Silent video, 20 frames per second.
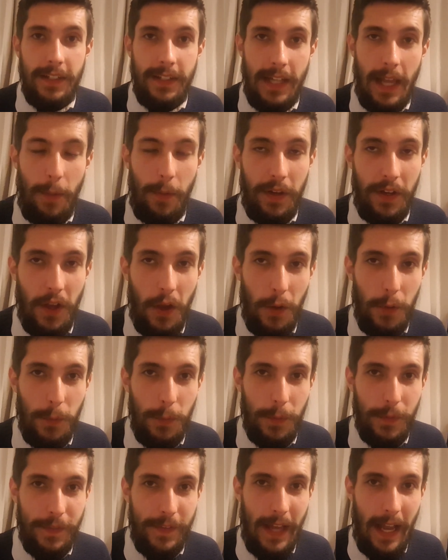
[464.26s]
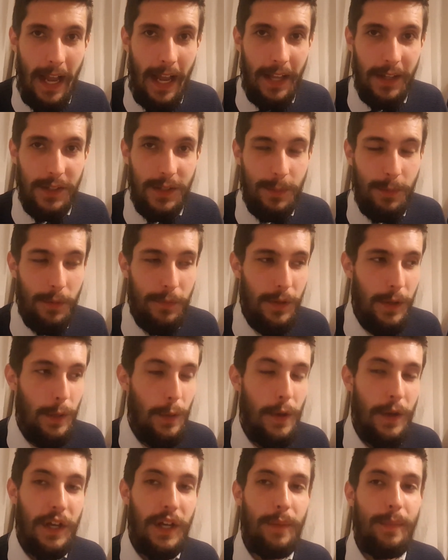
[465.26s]
Now I know that some of
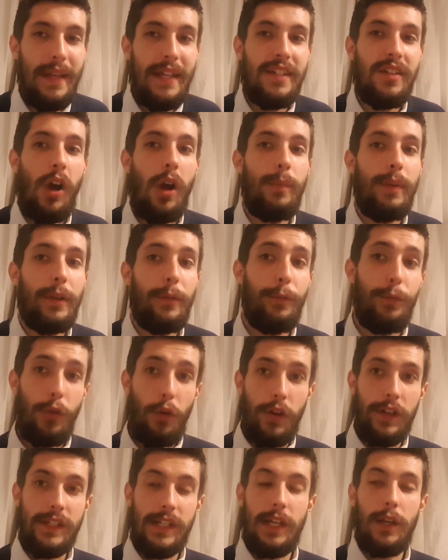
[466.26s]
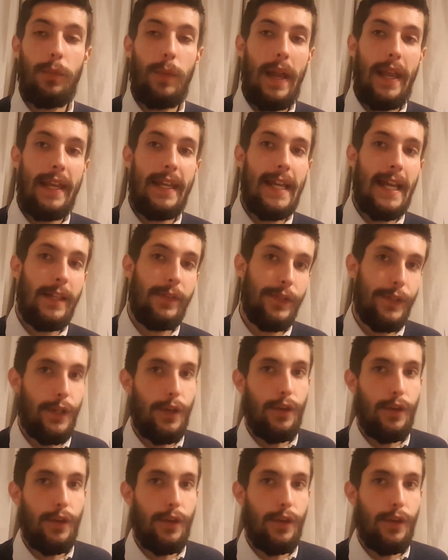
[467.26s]
you are going to be typing furiously away into